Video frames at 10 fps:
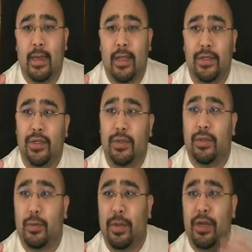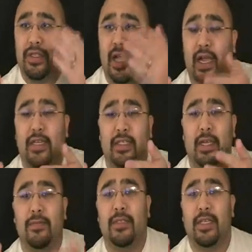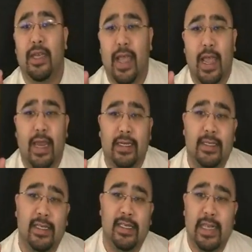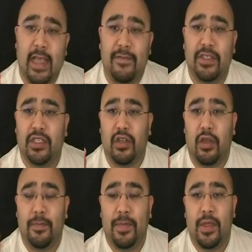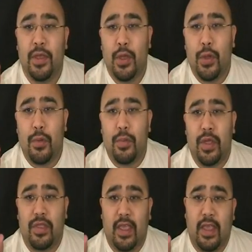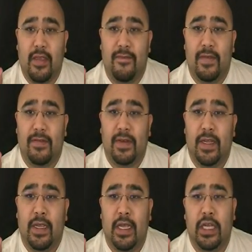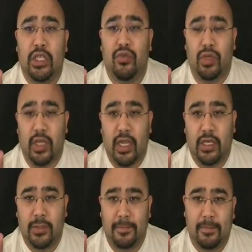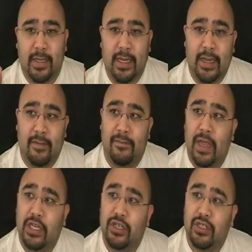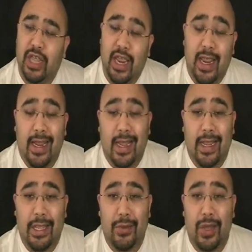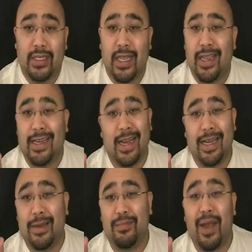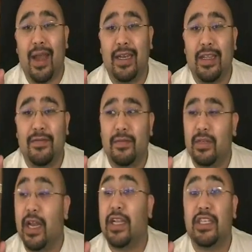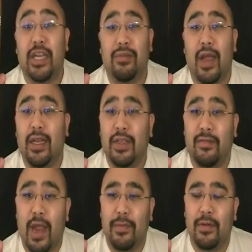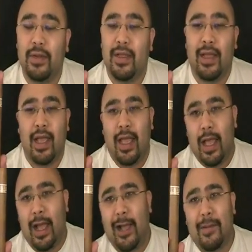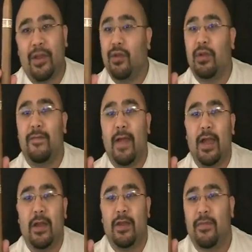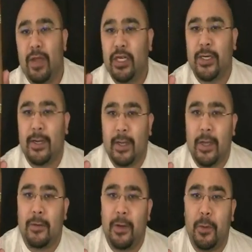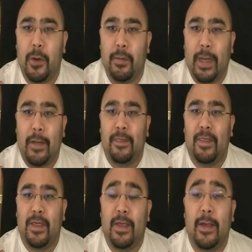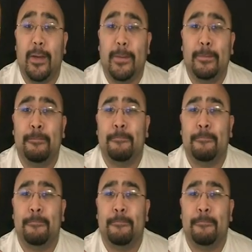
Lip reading: Now the torpedo size comes in at 6.5 inches long with a 50-inch ring gauge. It features a USA Connecticut shaped broadleaf wrapper. I couldn't really find any information online or anywhere about the